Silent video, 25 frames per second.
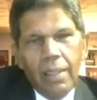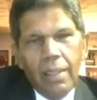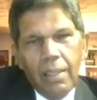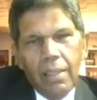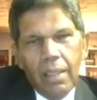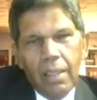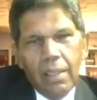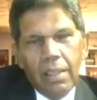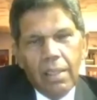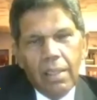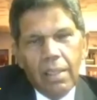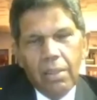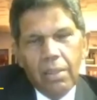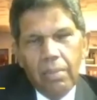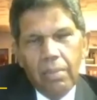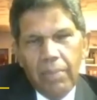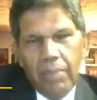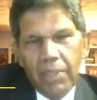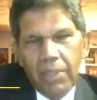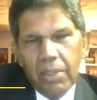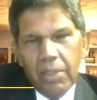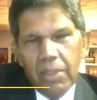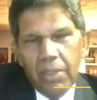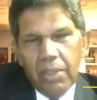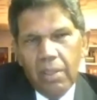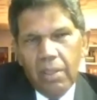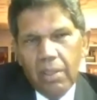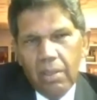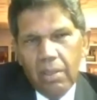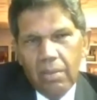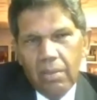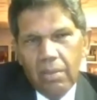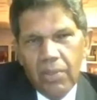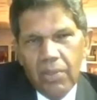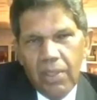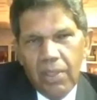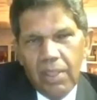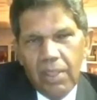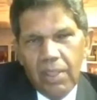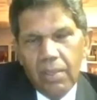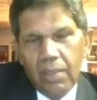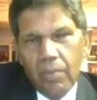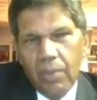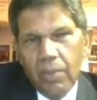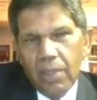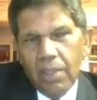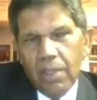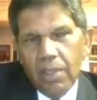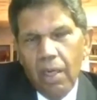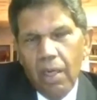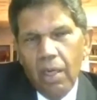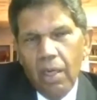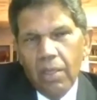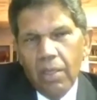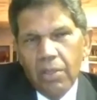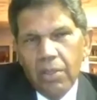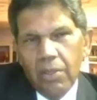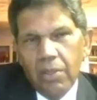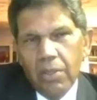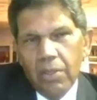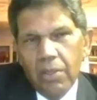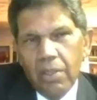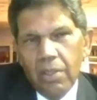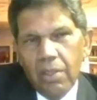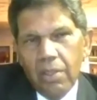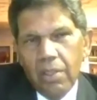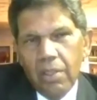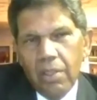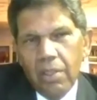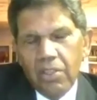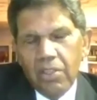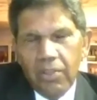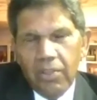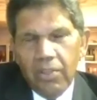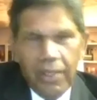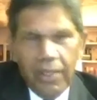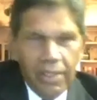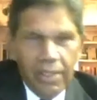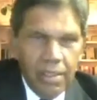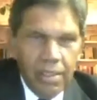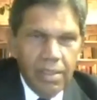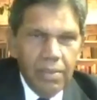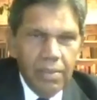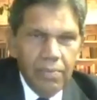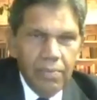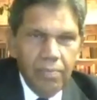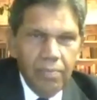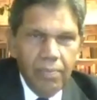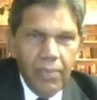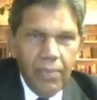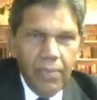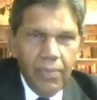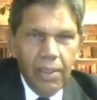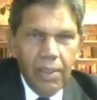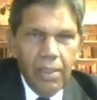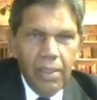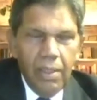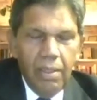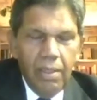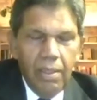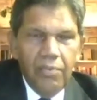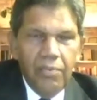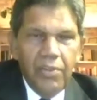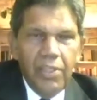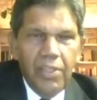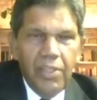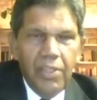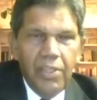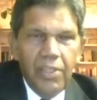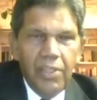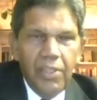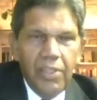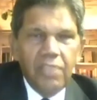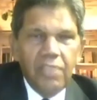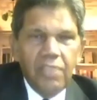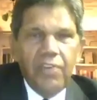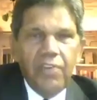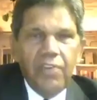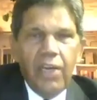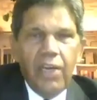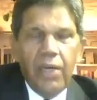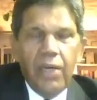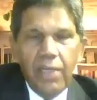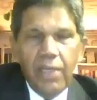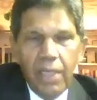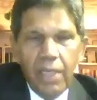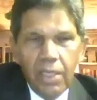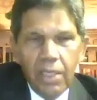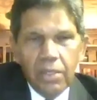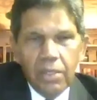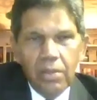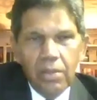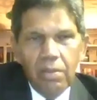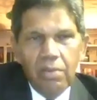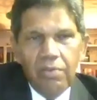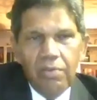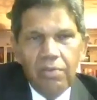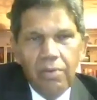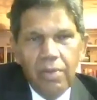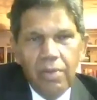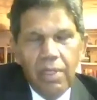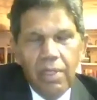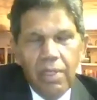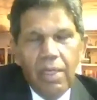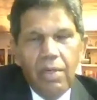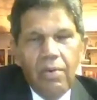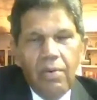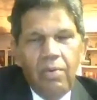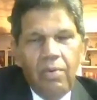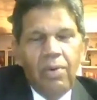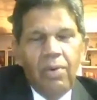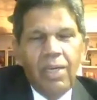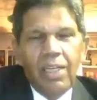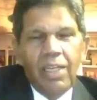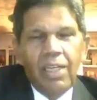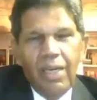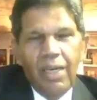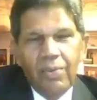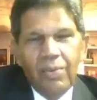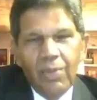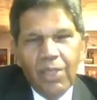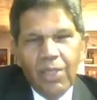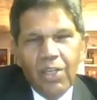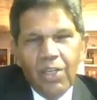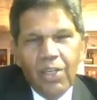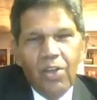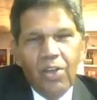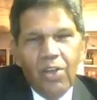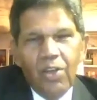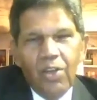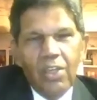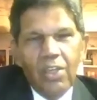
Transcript: the Commission on Human Rights was under stress for this very issue of what I would call